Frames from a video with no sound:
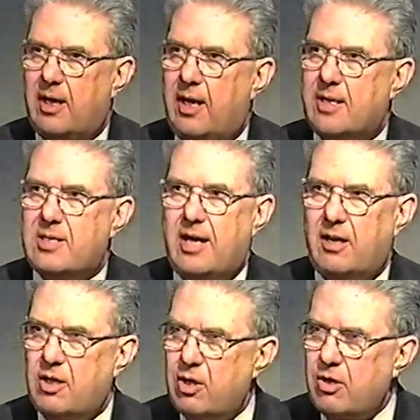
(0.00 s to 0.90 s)
has had a
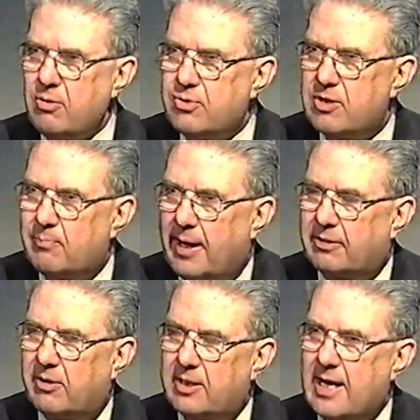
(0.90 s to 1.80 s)
huge impact
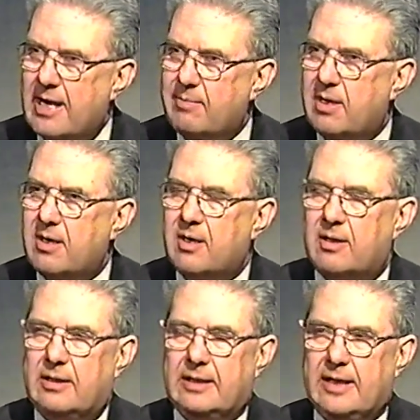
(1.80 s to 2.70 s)
on our economy.
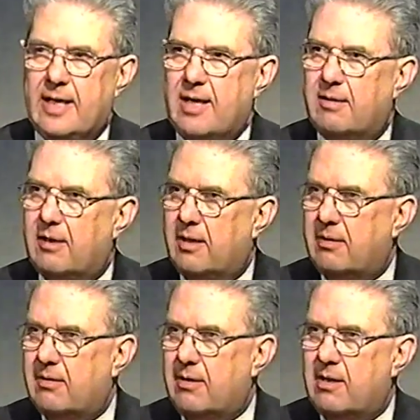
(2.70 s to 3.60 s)
Uh, and,
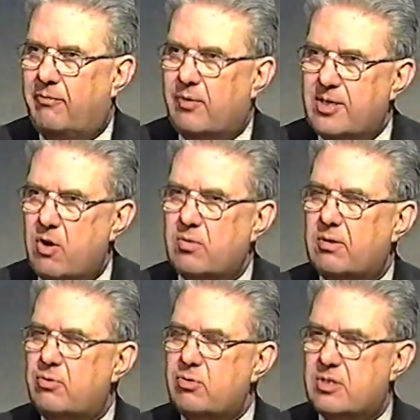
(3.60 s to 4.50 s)
and, and if we don't
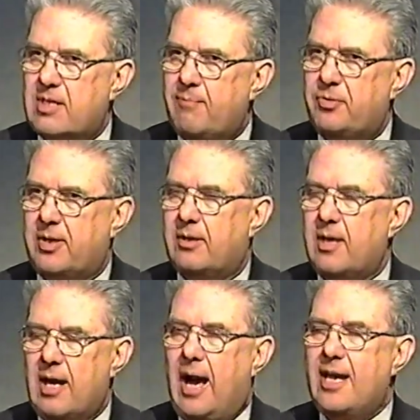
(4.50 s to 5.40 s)
do something,
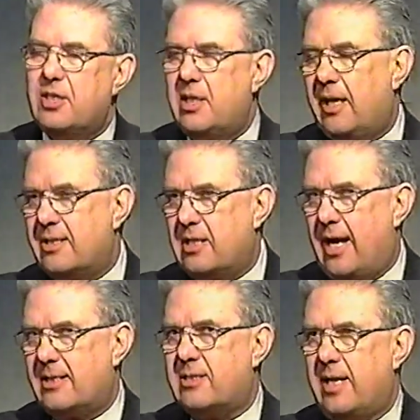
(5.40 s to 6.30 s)
I think a
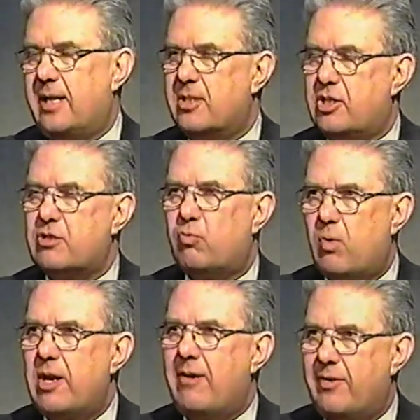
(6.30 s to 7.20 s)
tax cut is just
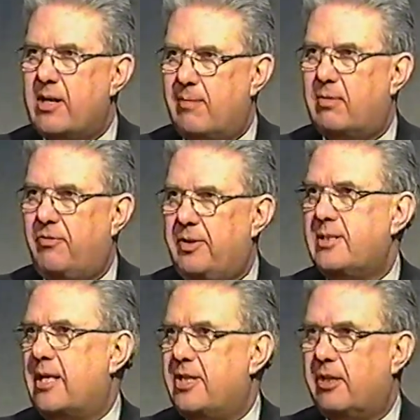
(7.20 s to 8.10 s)
one of a number of things.
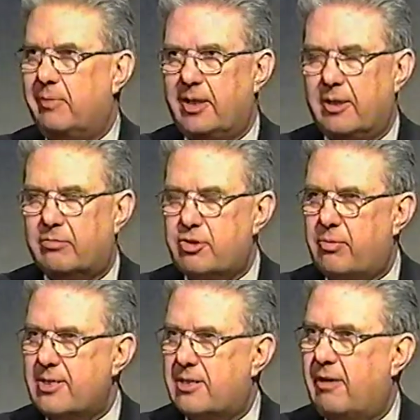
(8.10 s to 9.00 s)
I think we need interest
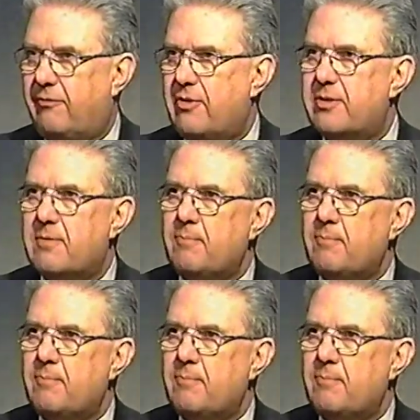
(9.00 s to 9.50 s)
rates cut further